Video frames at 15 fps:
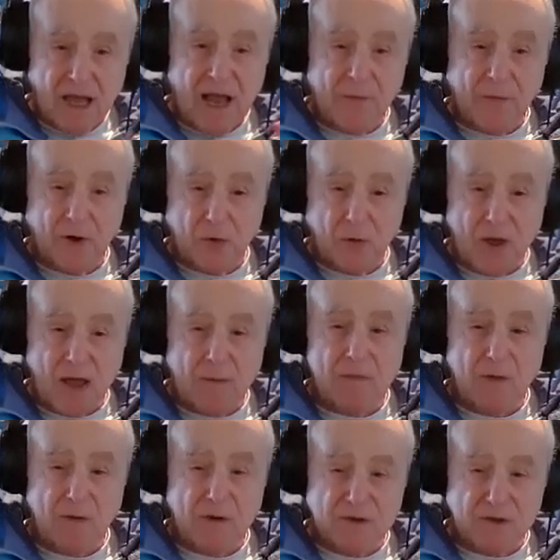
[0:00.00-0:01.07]
And the
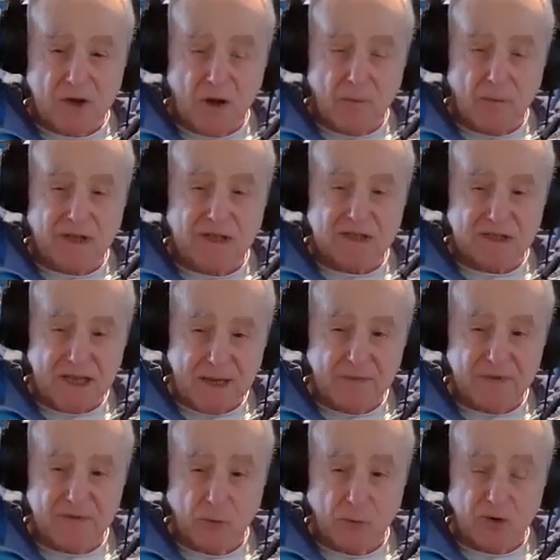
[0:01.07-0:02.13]
grandmother's comment
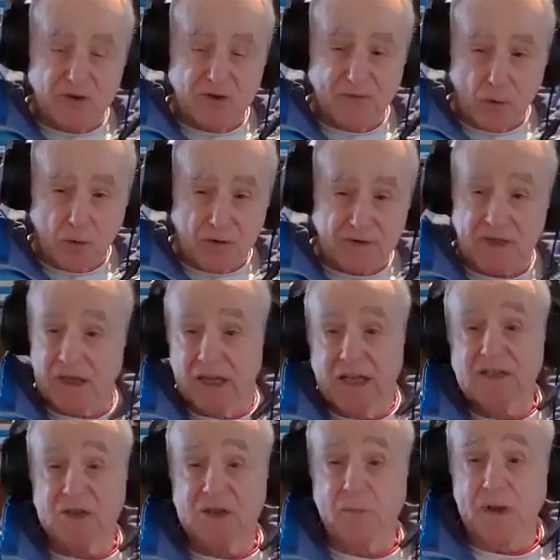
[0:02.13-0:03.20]
seems more focused, at
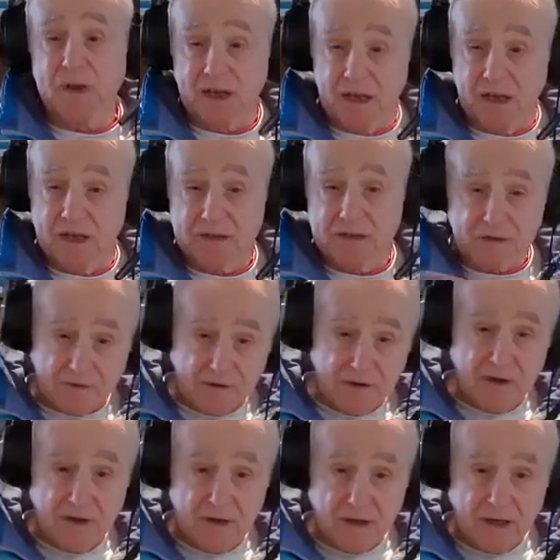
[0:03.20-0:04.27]
least to me, it does.
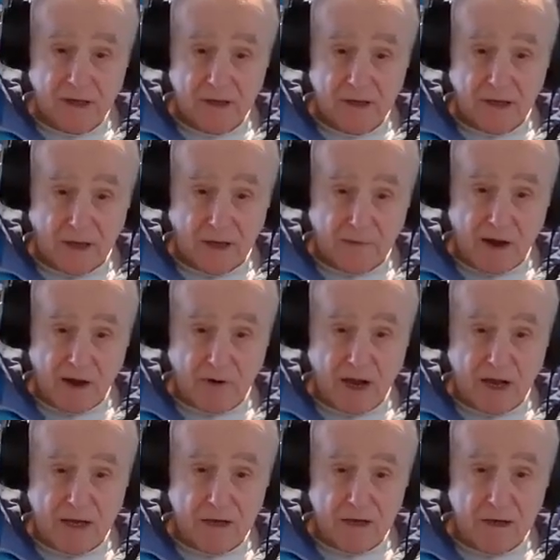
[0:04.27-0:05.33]
A- am yes. I
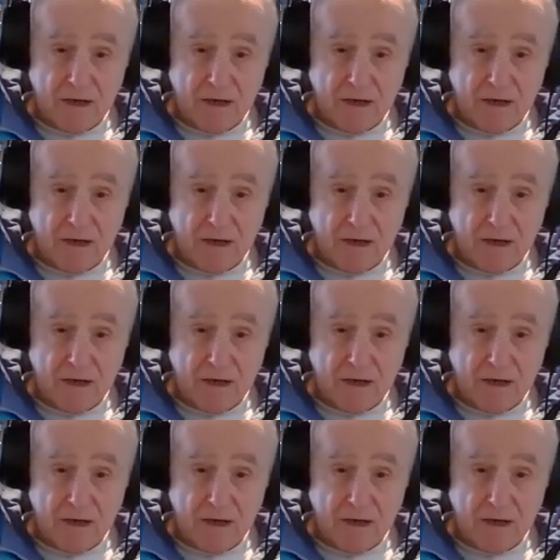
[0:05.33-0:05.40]
right?